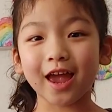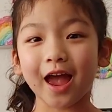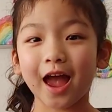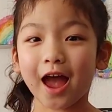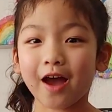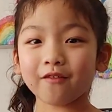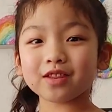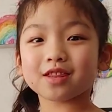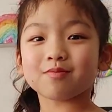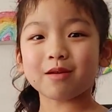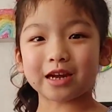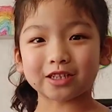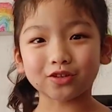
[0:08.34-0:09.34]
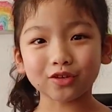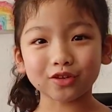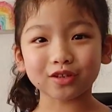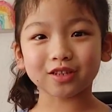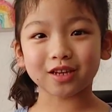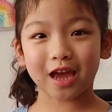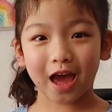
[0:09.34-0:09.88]
have a special
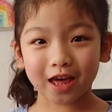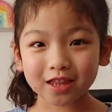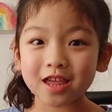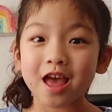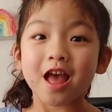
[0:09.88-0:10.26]
guest,